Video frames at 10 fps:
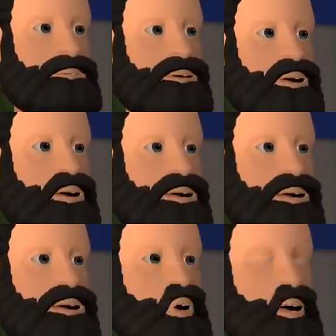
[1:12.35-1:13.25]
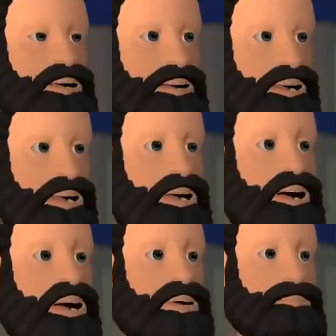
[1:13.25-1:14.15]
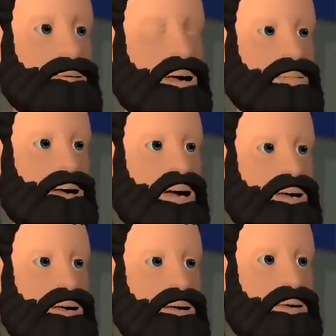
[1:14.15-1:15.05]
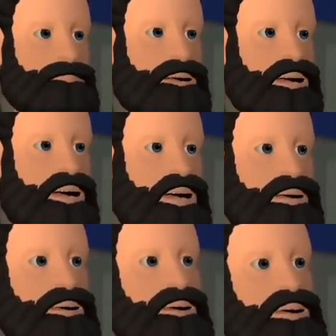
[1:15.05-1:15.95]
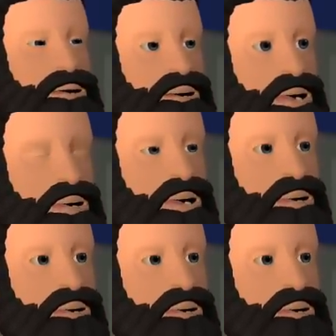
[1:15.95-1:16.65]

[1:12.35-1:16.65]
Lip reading: learn not the way of the heathen, and be not dismayed at the signs of heaven,